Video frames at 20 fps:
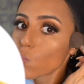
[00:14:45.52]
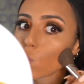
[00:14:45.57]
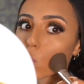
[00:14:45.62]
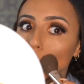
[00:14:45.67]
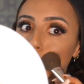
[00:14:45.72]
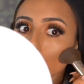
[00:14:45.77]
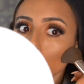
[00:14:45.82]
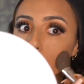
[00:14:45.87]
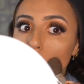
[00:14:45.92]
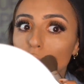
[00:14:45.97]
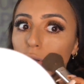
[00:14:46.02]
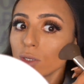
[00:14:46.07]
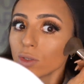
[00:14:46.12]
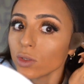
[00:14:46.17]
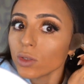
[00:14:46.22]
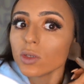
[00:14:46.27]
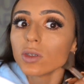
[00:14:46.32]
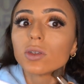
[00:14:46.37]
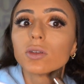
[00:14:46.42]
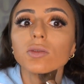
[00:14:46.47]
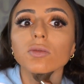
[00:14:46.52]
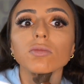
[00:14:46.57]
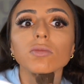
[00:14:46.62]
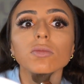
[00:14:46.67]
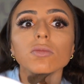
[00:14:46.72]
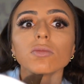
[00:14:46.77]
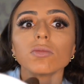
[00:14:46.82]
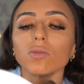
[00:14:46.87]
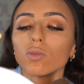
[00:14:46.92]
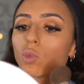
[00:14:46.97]
intense
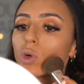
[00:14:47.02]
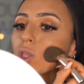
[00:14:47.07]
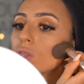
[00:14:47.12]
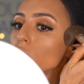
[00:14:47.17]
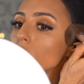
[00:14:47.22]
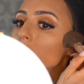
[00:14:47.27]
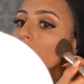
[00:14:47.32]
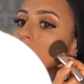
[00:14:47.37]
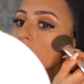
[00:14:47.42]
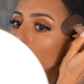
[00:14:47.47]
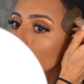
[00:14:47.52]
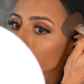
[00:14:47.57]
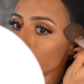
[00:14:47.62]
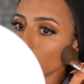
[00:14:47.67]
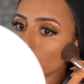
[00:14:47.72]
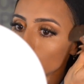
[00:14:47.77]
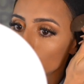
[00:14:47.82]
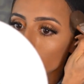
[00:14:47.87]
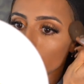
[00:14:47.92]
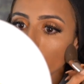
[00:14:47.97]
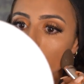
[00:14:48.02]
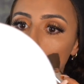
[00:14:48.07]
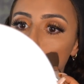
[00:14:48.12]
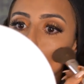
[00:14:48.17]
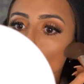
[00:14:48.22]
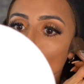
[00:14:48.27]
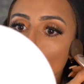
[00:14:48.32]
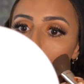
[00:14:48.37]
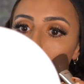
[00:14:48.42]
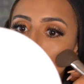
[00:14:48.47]
with the like shape
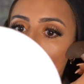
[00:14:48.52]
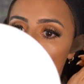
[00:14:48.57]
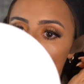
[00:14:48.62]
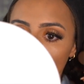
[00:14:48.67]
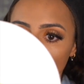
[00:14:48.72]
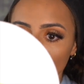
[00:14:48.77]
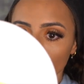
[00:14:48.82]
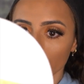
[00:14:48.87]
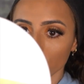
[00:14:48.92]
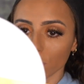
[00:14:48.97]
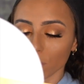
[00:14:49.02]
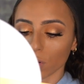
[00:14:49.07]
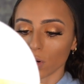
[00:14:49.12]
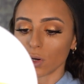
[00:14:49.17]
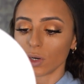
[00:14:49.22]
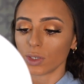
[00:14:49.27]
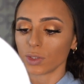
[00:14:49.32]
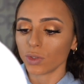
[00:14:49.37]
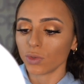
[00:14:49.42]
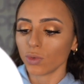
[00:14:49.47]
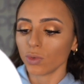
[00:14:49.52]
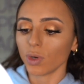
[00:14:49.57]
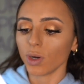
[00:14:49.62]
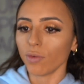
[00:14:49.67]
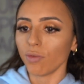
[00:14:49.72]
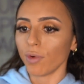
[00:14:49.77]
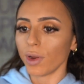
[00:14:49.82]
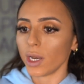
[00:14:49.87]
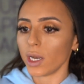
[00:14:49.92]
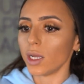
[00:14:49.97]
of the contour
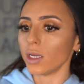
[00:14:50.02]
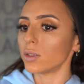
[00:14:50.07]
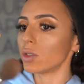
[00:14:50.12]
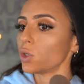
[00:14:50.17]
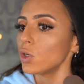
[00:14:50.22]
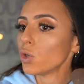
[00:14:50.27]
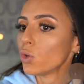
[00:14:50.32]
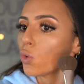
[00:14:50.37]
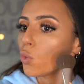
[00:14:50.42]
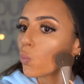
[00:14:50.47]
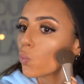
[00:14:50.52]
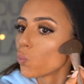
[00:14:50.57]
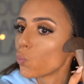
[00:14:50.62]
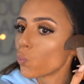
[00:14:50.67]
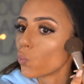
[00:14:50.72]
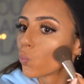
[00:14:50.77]
if we need to.